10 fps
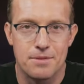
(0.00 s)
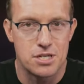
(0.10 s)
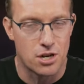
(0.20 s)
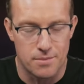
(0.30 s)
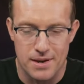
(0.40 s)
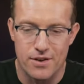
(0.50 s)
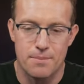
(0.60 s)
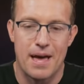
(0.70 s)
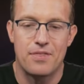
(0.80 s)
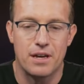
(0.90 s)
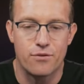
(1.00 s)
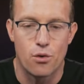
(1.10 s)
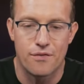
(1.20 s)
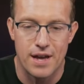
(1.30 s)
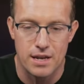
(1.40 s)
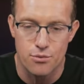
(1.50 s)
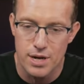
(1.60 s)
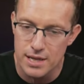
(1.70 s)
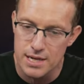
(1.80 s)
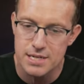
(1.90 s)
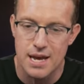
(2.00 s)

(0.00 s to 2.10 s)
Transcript: this is going to be a very bad thing for Fani Willis,